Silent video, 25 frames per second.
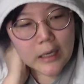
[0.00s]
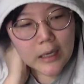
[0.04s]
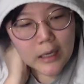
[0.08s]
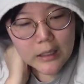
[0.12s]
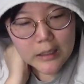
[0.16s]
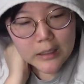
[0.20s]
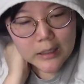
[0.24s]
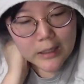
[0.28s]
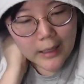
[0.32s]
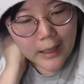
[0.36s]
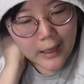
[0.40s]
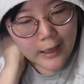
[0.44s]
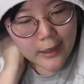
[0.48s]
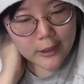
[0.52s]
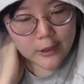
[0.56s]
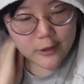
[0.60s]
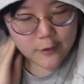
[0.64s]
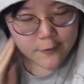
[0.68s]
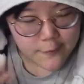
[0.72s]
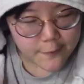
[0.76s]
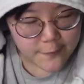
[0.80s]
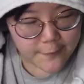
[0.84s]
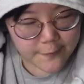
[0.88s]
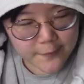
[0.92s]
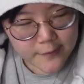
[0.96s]

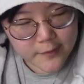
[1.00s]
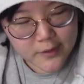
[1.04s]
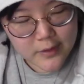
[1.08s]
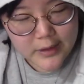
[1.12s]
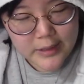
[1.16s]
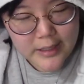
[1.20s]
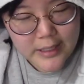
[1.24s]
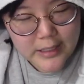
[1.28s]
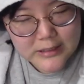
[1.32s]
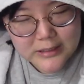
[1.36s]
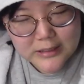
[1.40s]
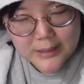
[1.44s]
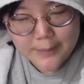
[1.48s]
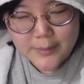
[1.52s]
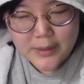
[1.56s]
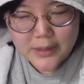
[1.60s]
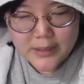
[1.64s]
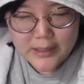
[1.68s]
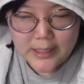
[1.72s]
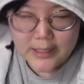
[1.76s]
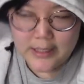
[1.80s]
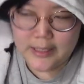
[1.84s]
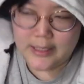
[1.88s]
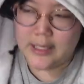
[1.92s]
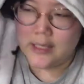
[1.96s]
love is something
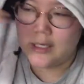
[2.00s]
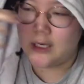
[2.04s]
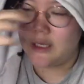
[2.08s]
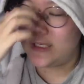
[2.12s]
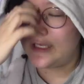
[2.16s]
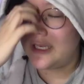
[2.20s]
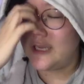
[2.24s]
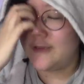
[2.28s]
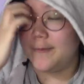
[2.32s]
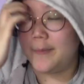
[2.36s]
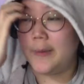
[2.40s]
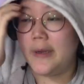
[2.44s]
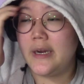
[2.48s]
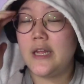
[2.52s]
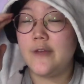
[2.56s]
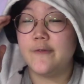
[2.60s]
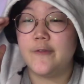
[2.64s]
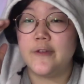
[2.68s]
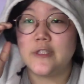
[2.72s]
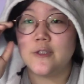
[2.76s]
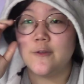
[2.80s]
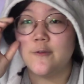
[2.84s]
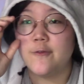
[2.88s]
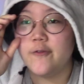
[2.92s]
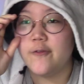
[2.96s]
that he cannot give, but if
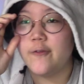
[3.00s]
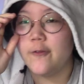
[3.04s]
it's